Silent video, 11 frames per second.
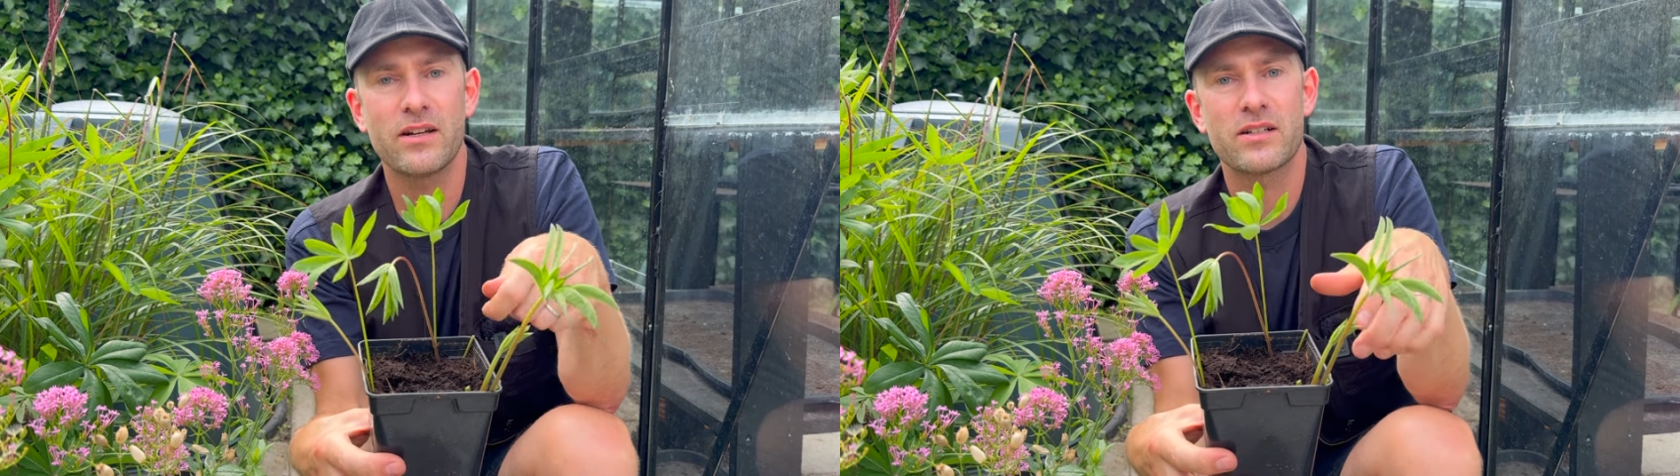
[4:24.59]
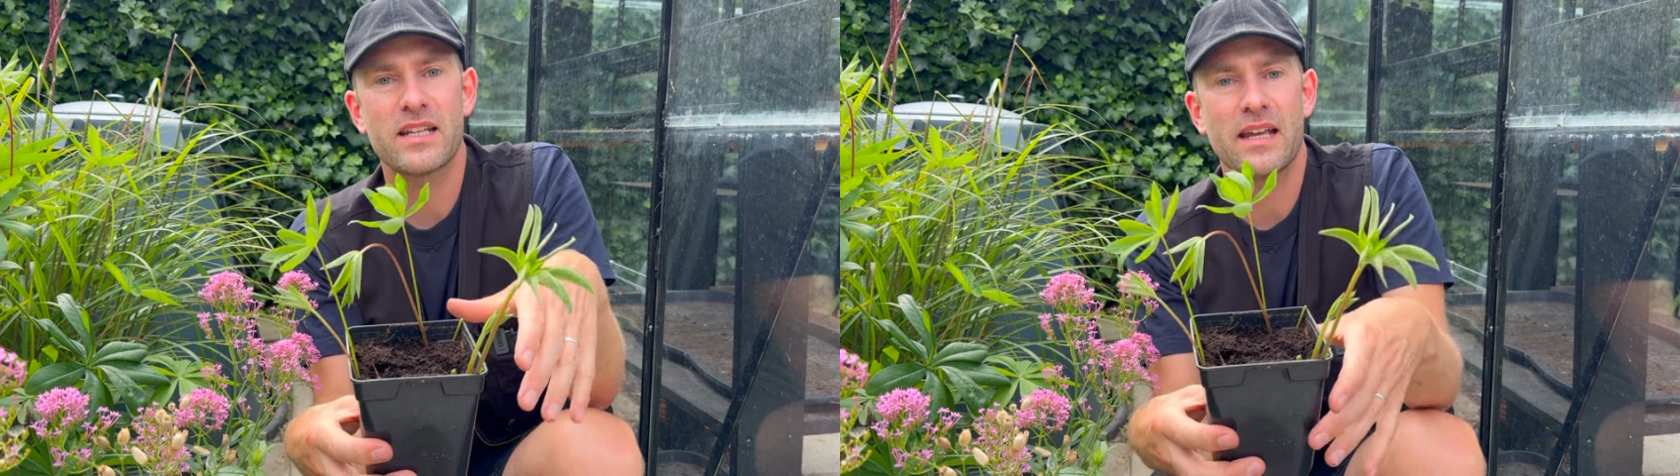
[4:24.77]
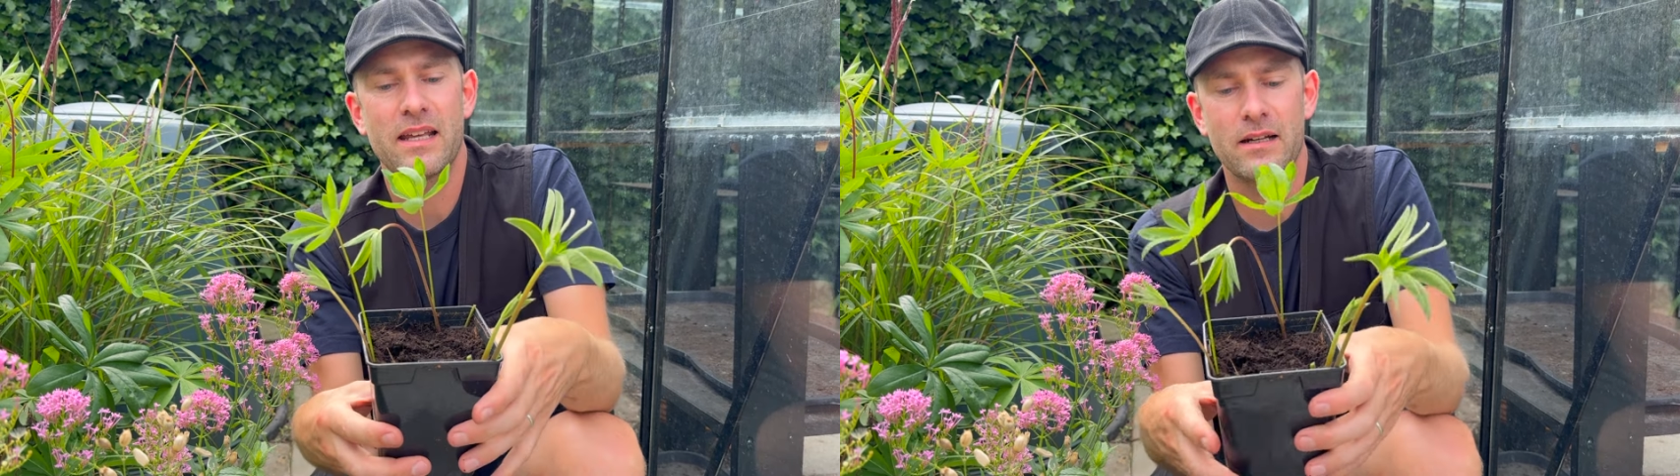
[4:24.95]
it or
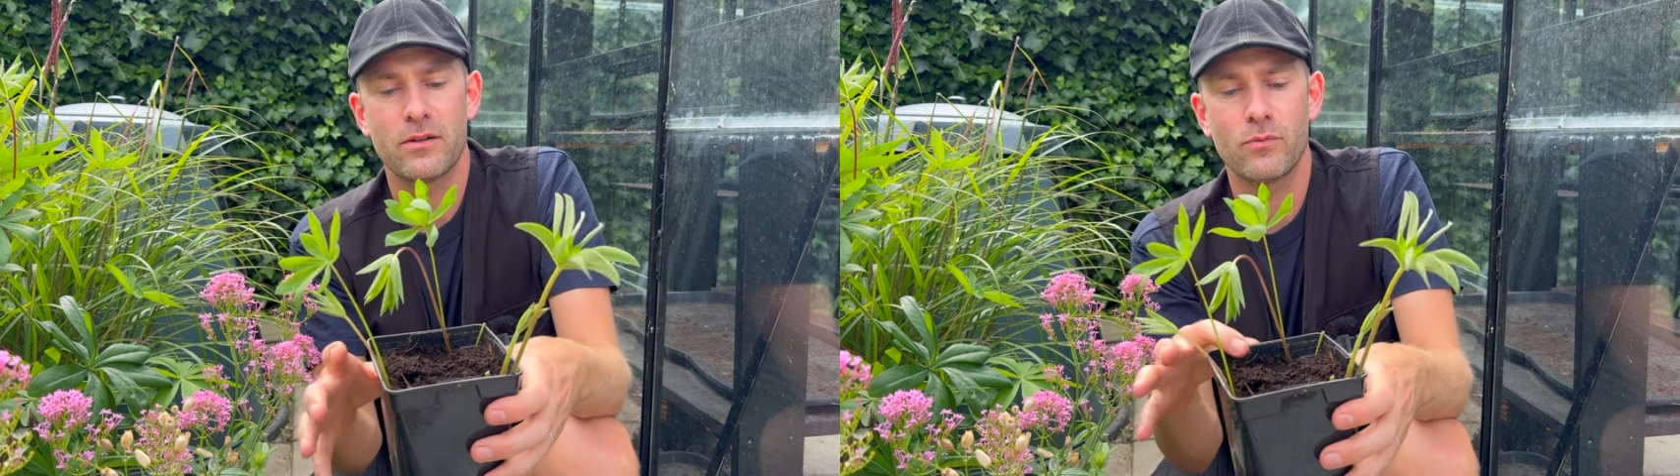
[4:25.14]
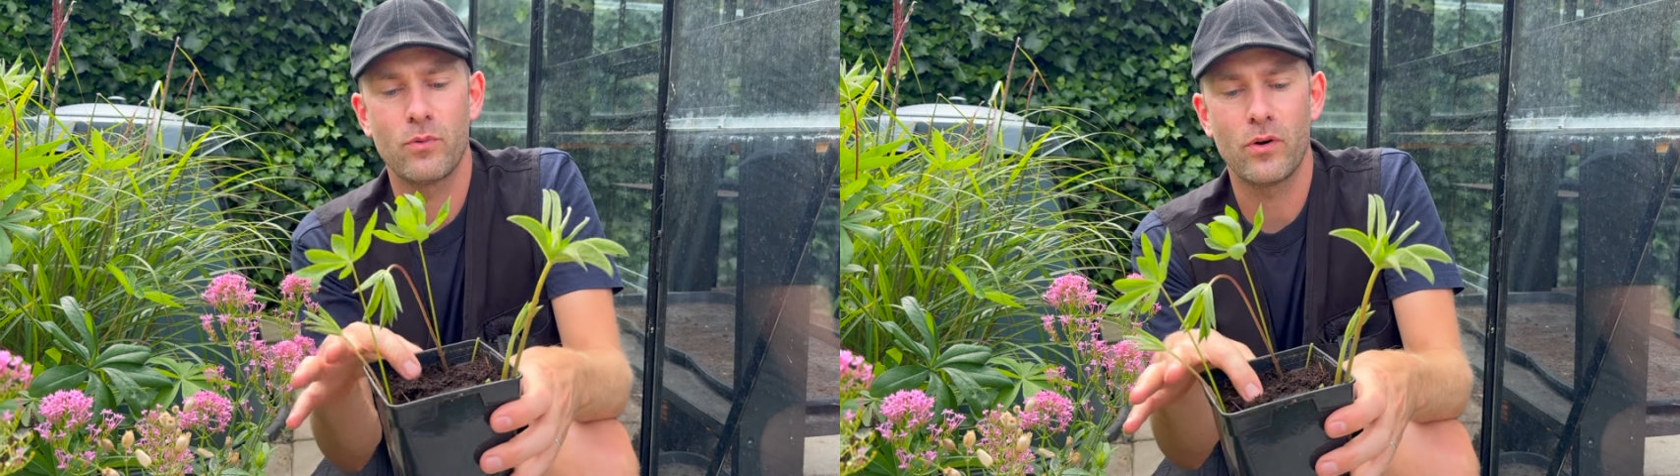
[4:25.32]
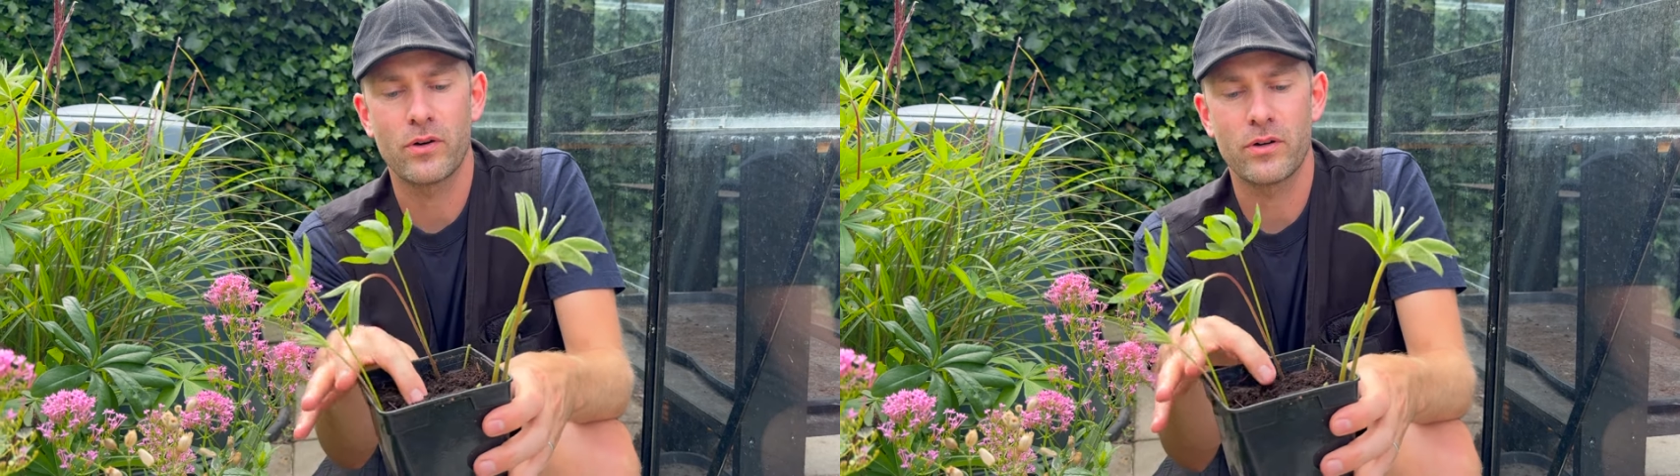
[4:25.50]
take a little
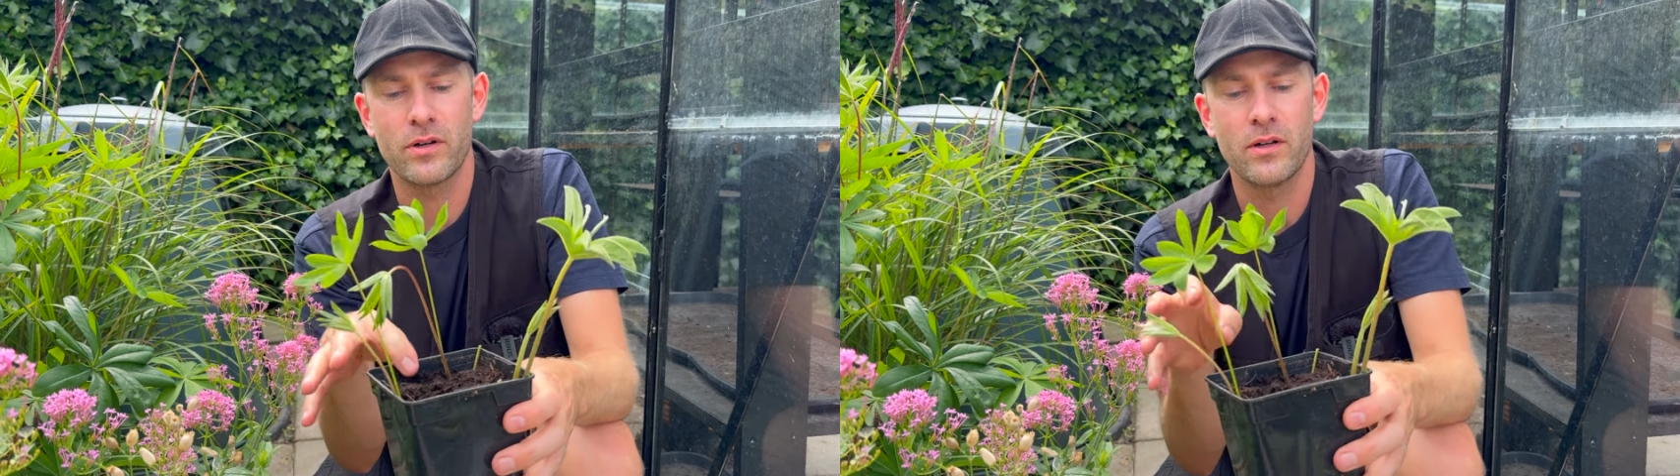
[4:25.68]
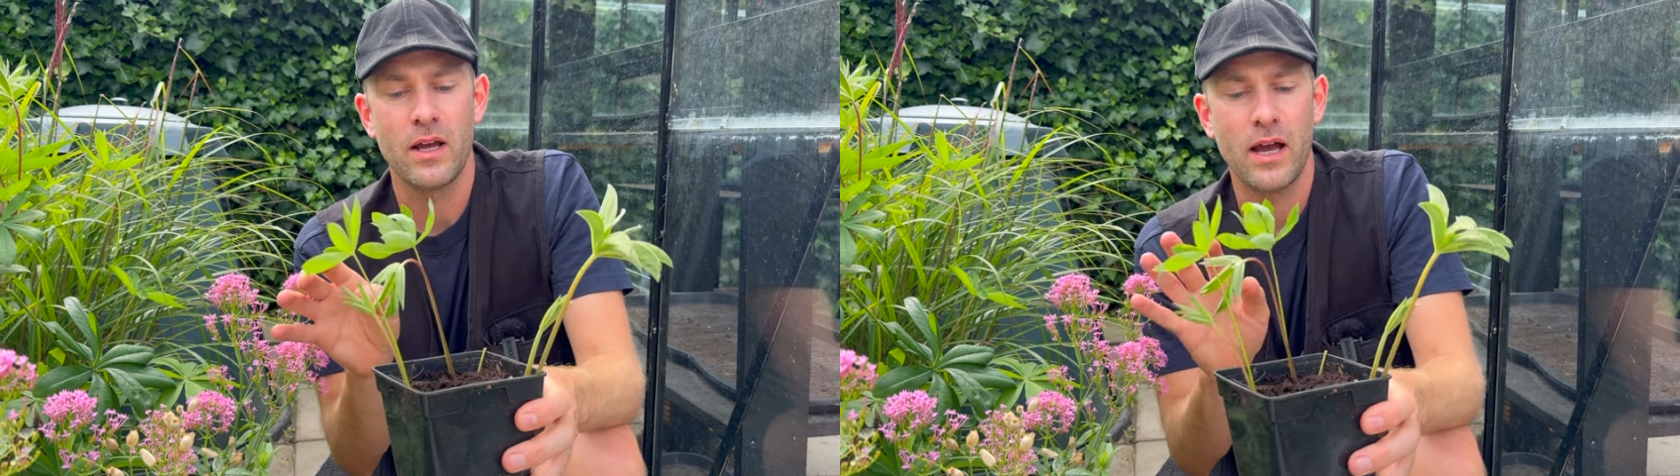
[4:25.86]
water.